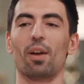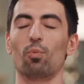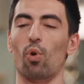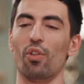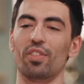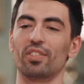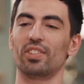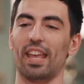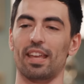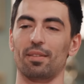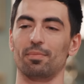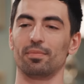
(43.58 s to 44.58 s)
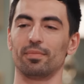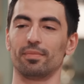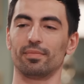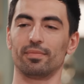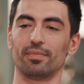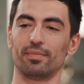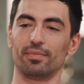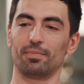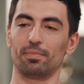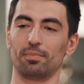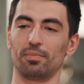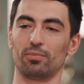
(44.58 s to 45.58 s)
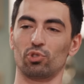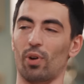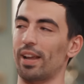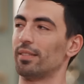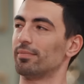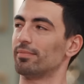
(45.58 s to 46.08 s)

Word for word: we're on the same train.